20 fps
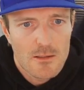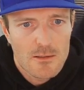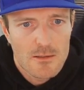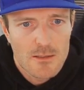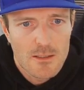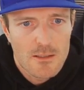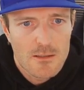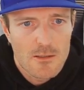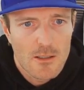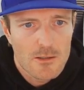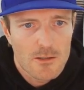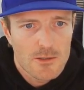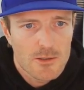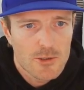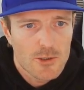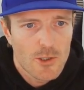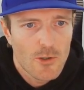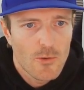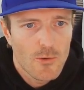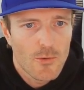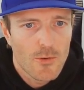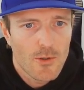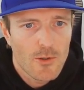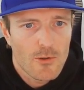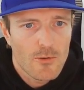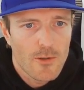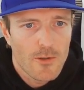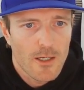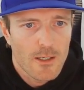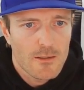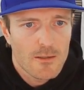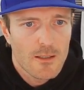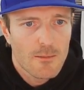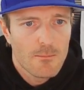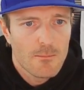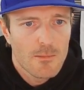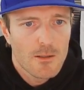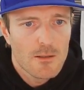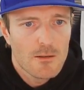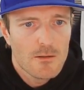did not show the correct
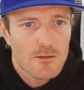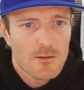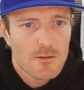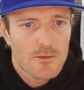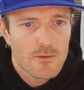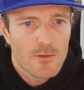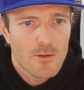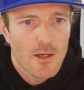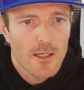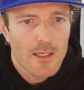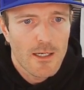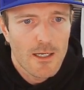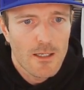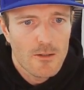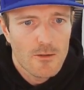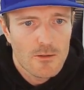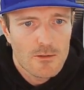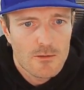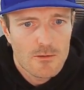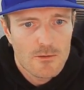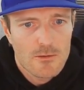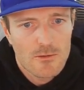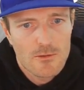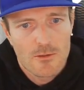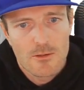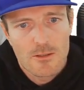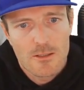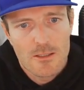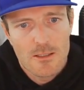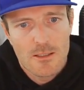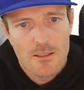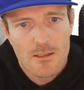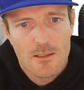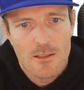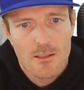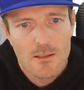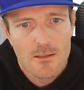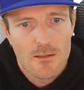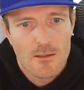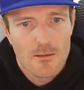number, so I cannot currently
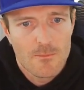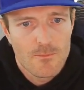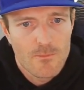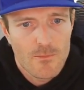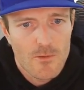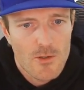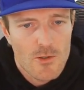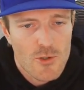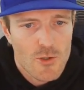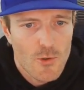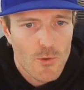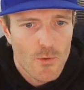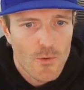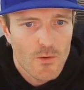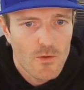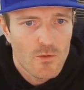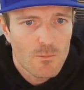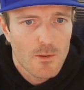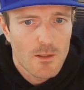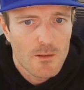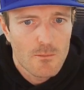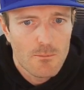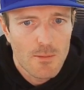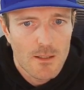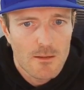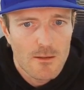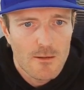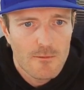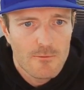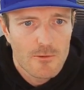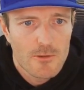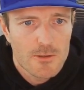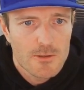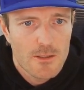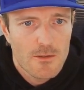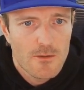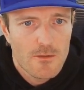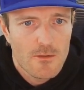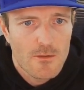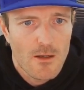show this, but beta
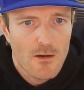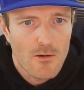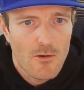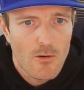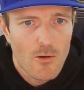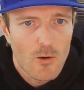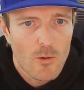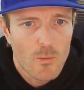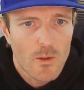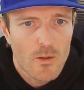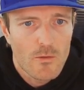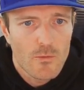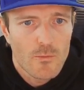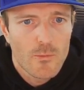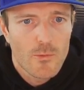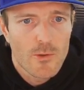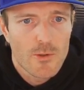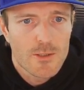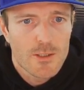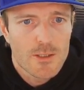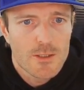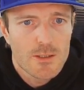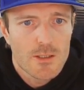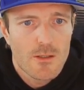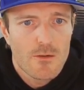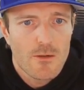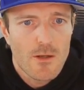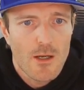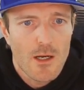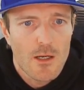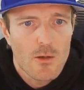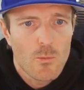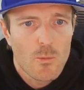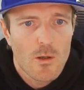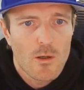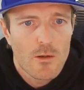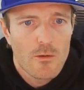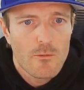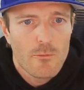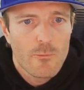versions, they are always 4 digits,
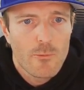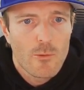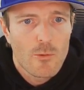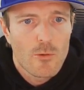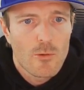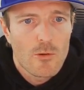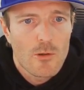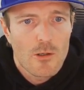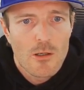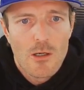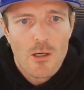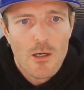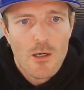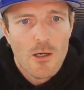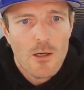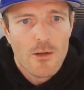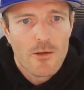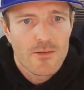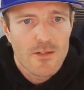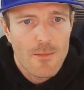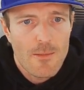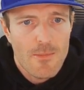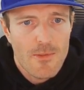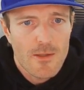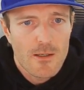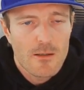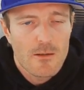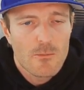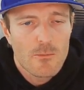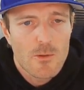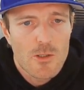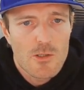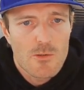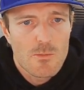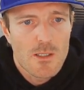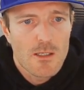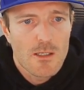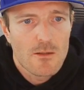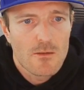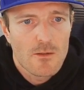814 something, which
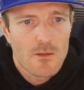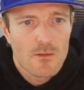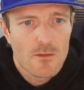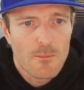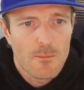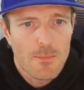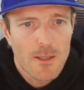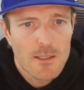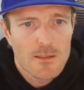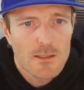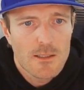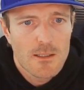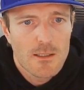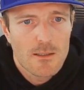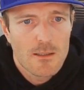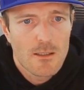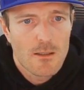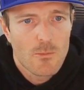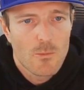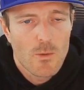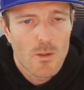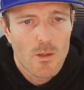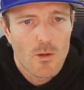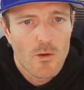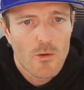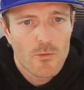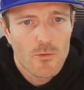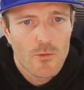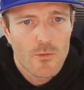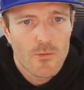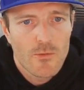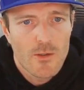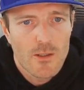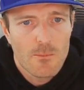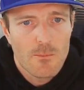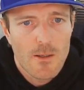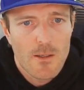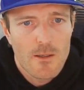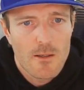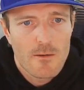means it's a beta, and then it will also say
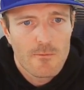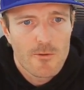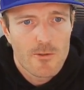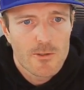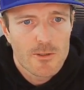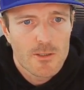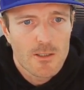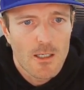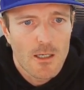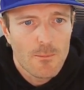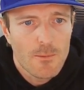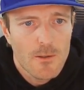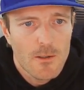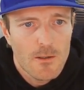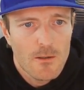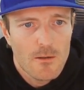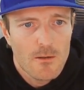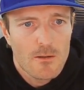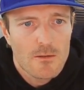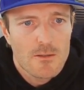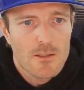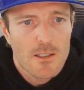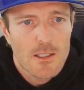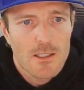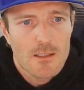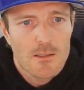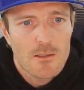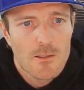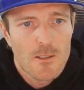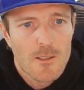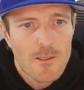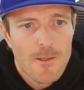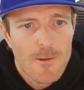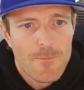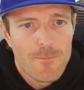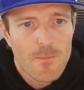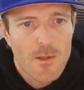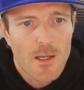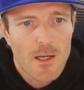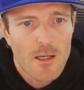beta version up here in the title.
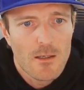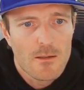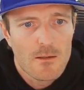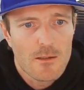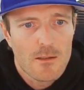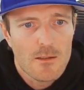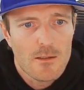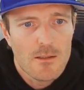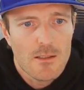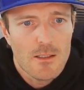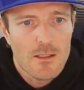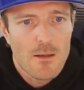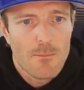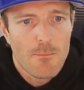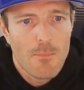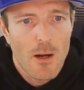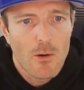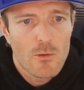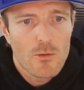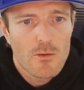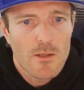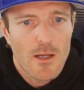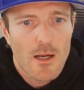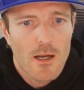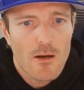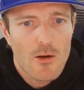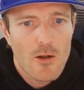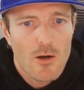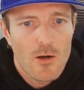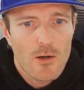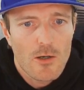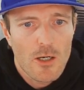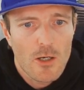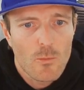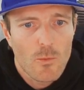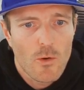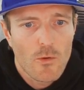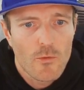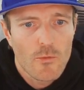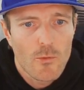And in the about dialog, it
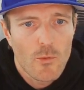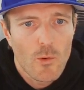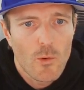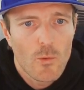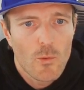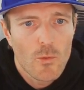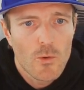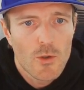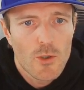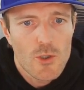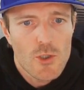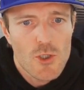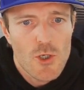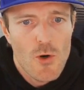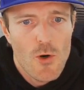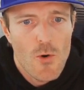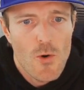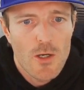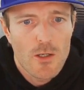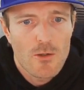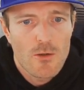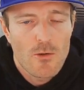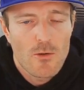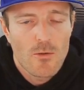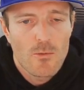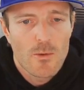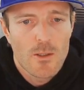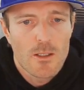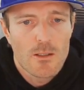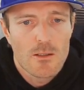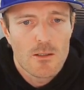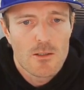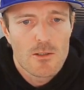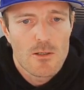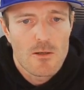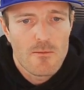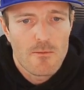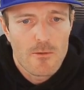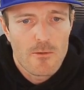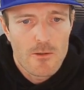was only showing the
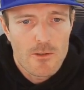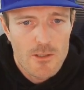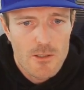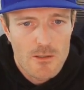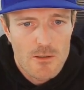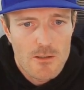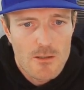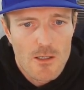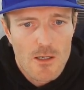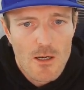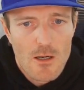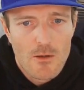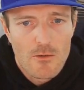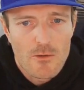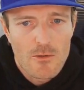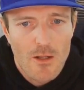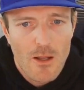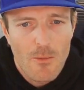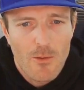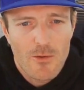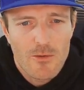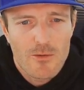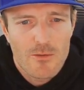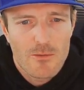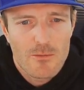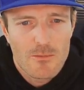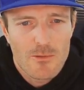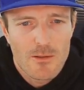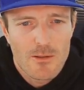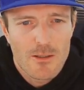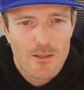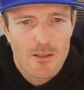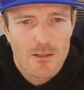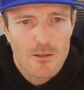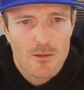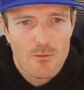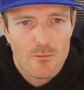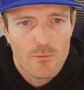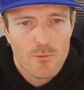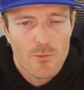3-digit version. So that was a little
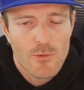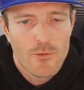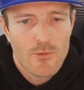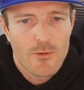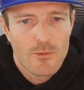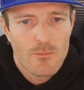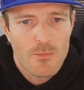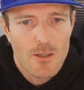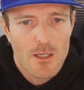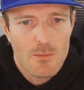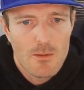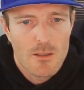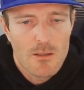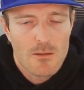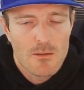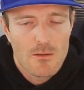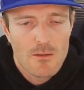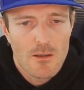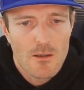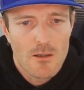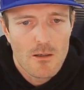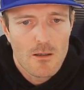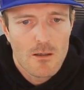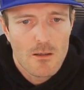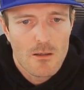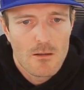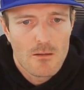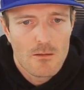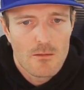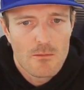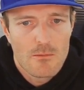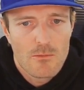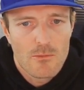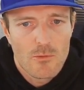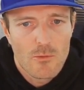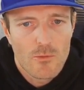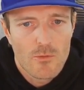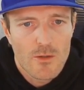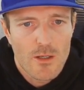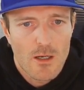confusing maybe
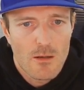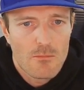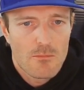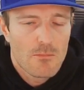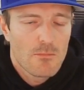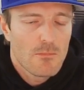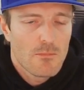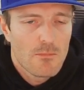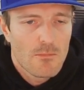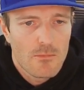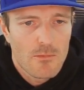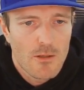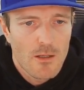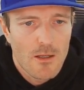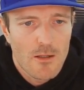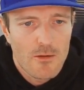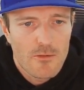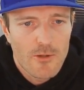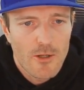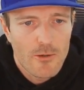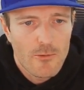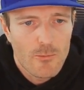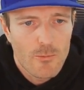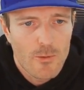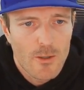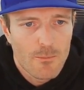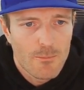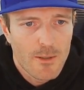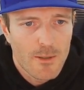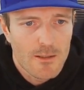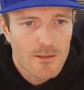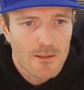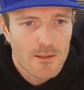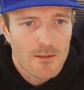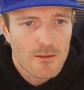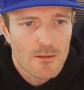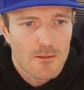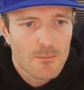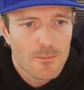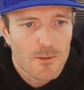to some. It's not a real big
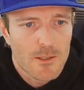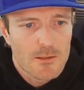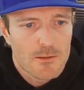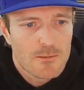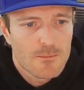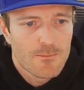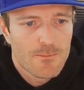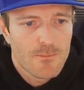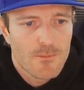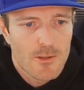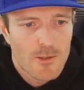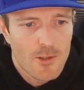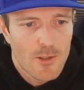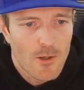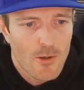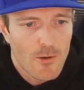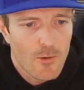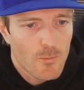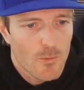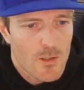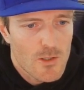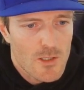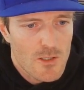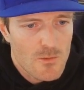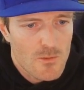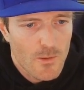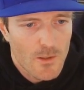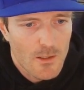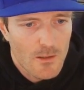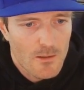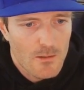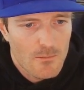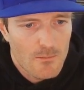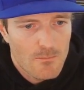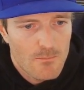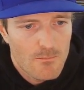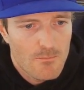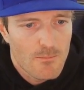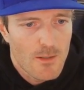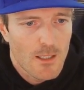deal, but you know, we just want to
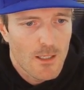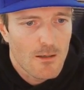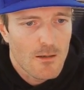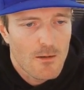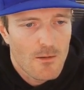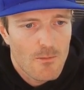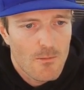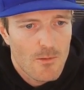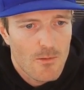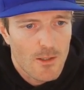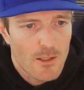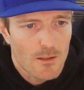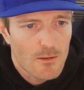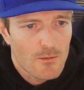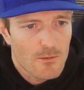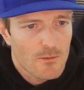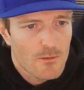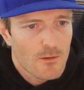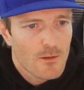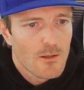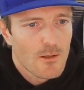make things